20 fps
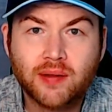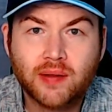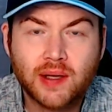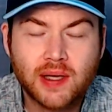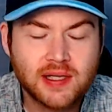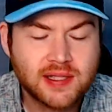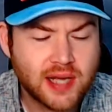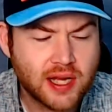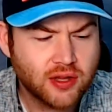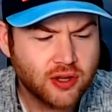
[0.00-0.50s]

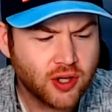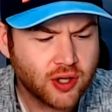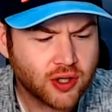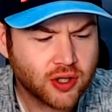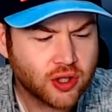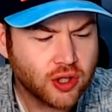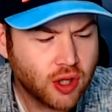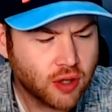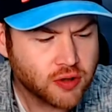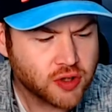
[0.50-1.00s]
As I look
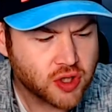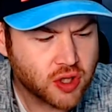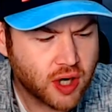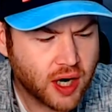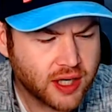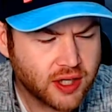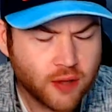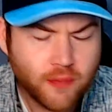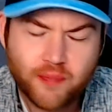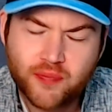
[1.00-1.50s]
closer,
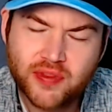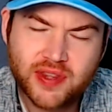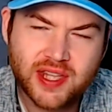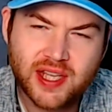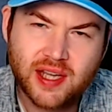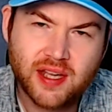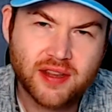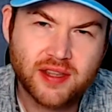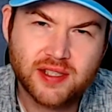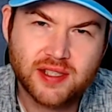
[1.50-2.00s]
I don't
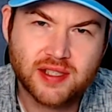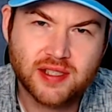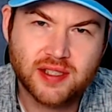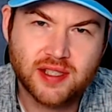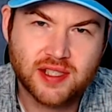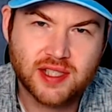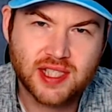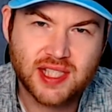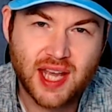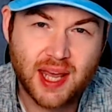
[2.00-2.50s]
think this is the
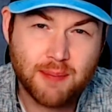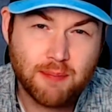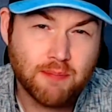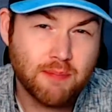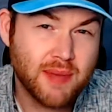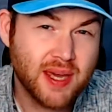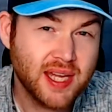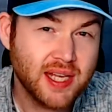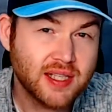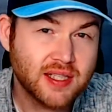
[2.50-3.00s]
same
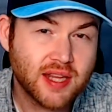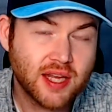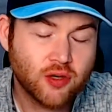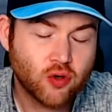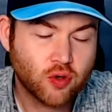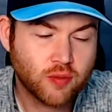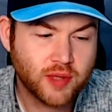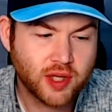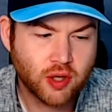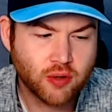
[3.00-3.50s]
meat that
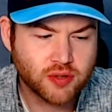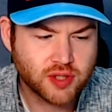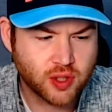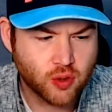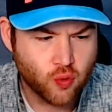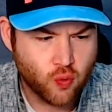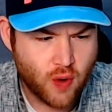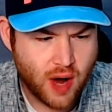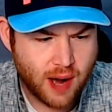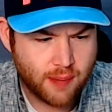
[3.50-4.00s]
normally goes on the
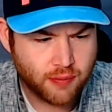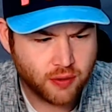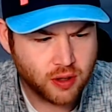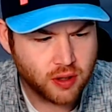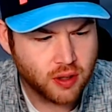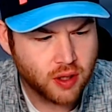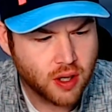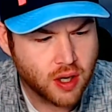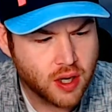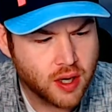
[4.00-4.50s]
Whopper.